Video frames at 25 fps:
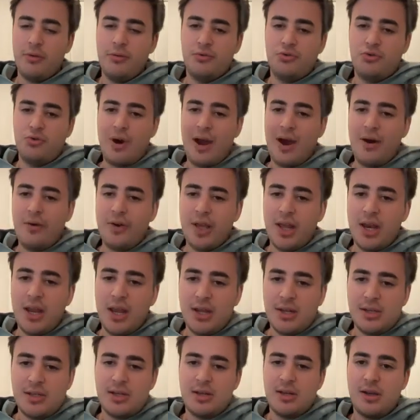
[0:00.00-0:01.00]
drowning in
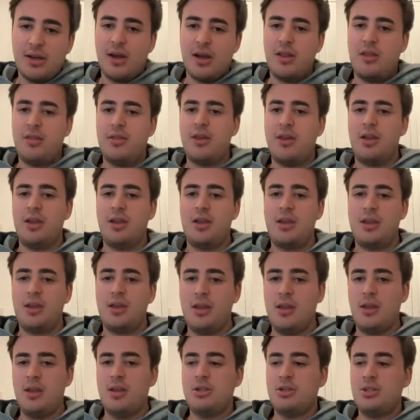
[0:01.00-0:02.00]
it, I think
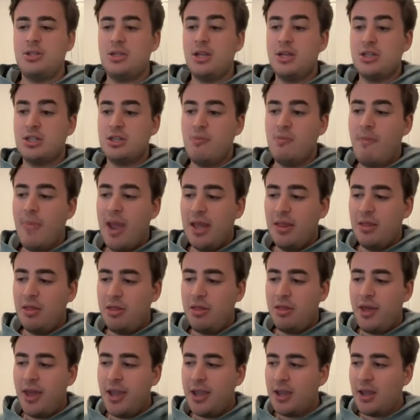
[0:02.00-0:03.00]
is the main
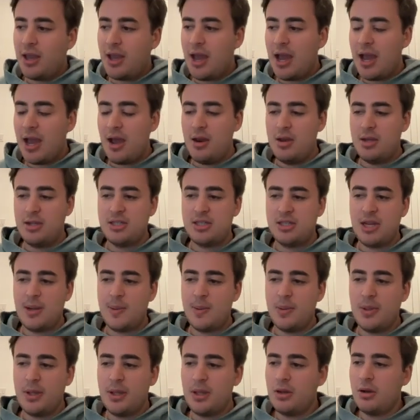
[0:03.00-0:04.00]
thing. And
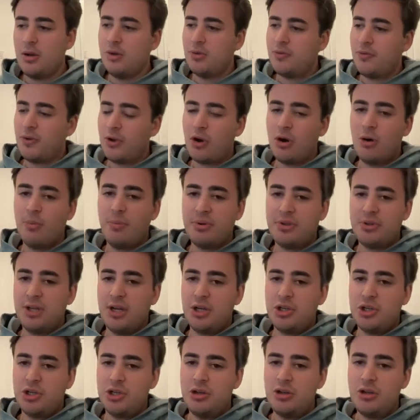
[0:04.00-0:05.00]
same thing goes for
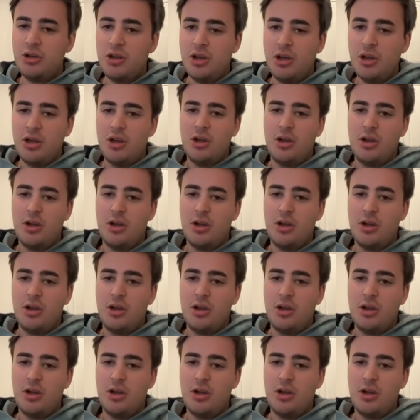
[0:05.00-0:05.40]
competition.